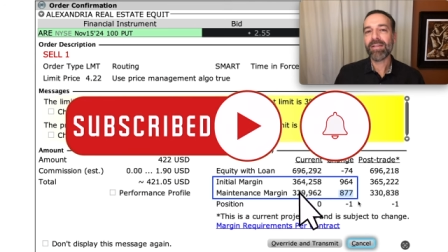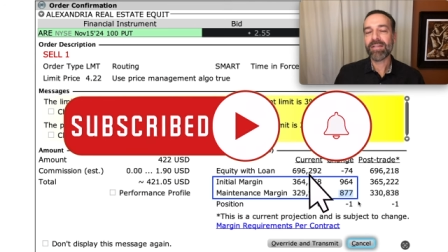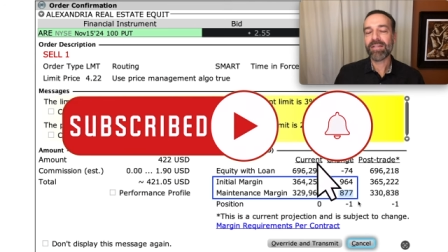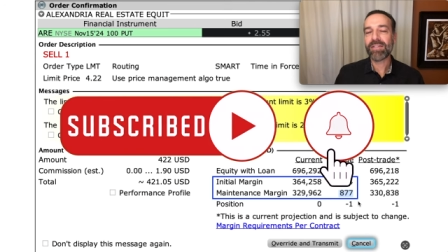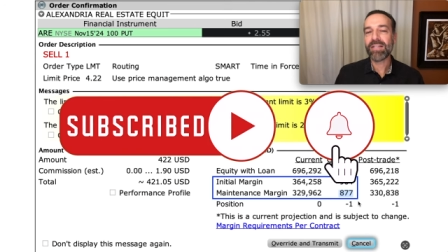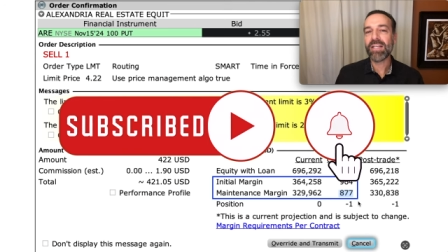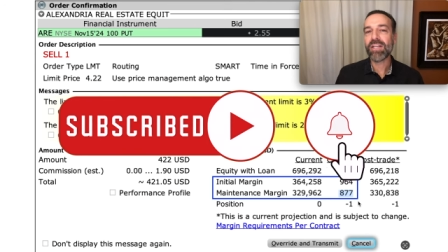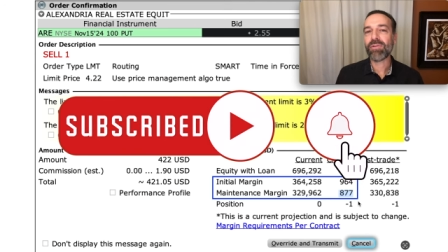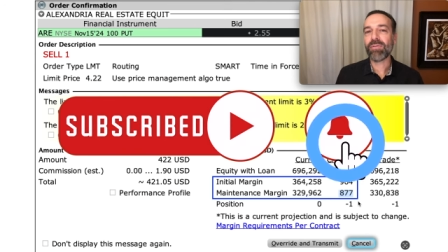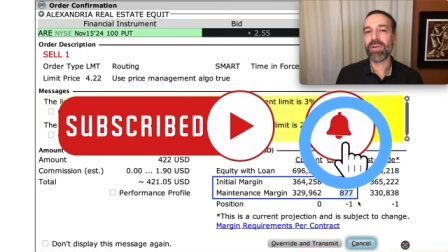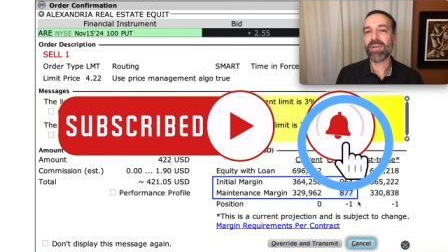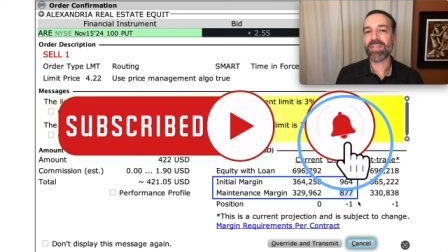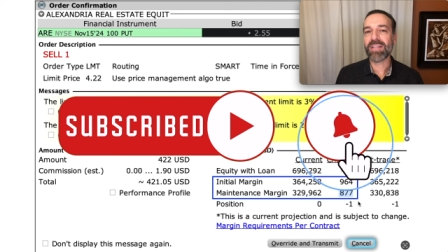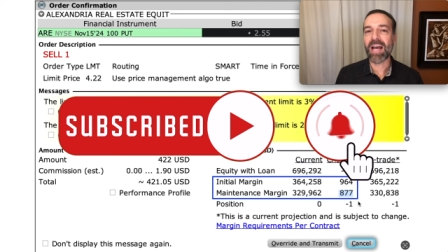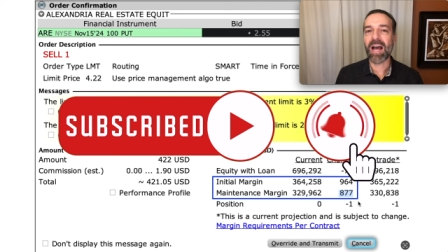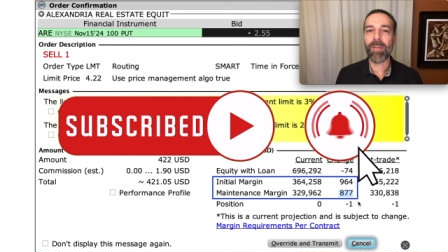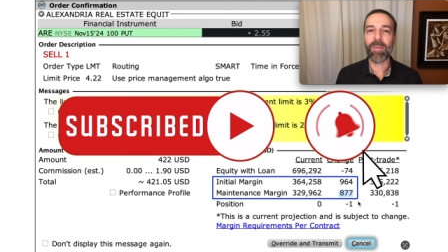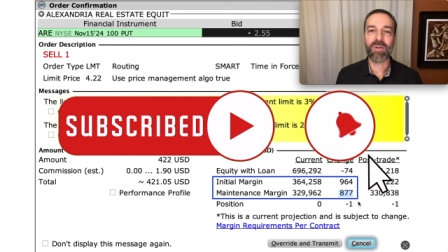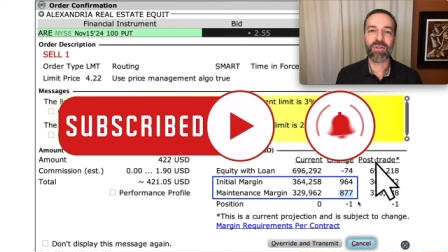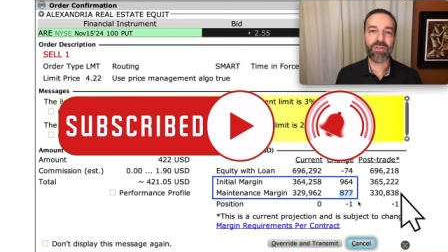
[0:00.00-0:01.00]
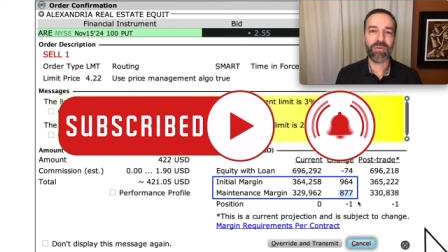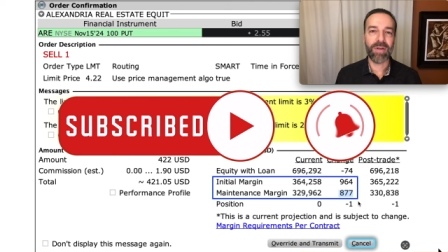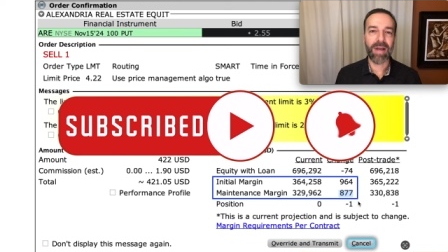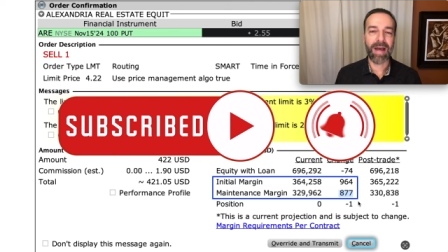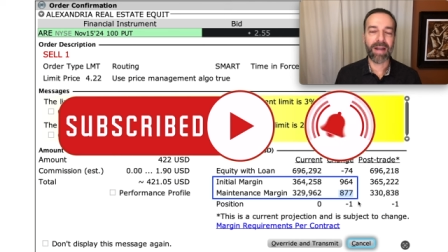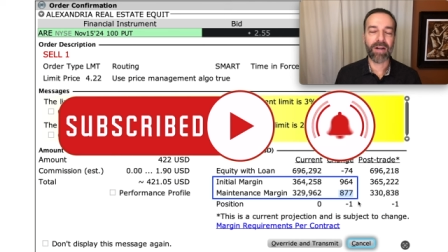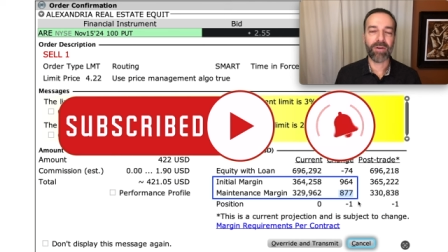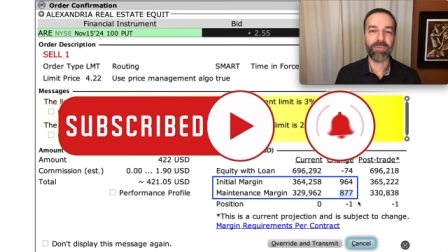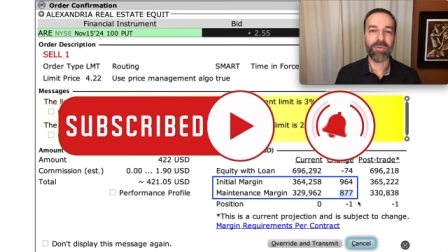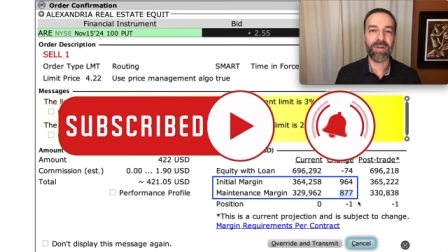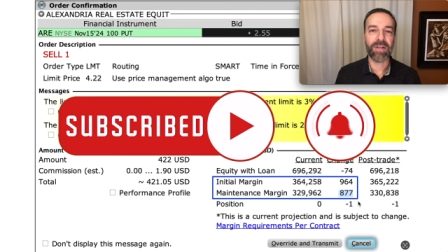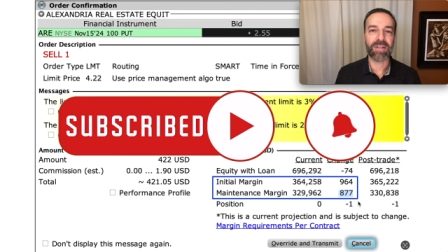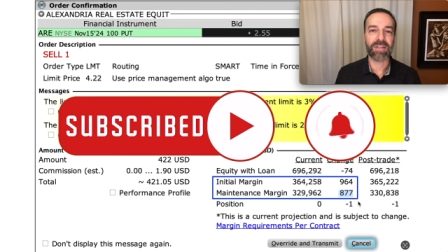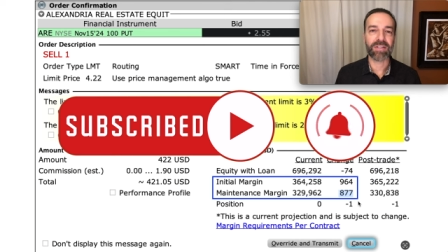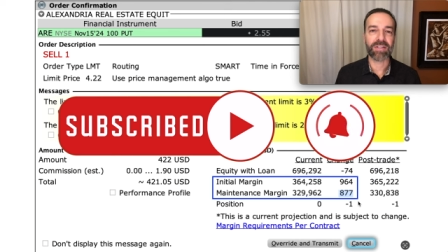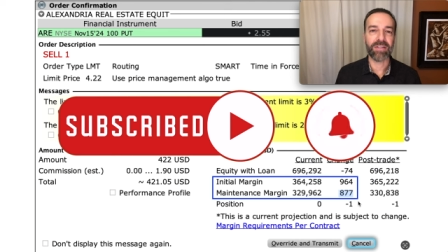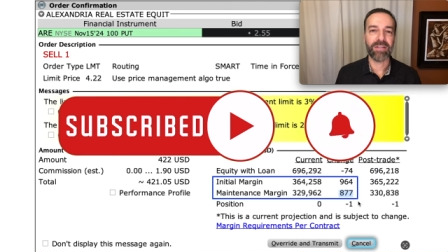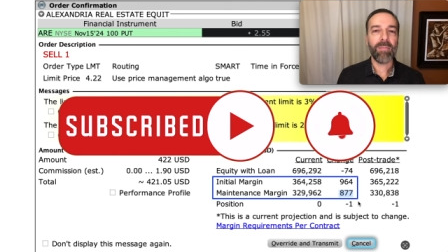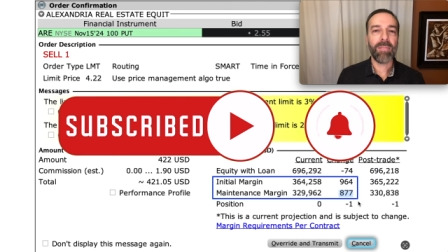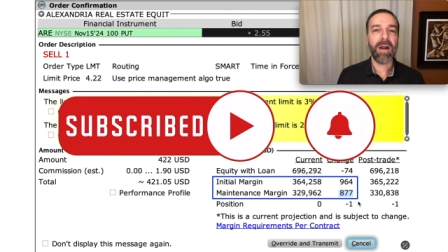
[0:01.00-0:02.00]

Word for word: to decrease how much you had at risk.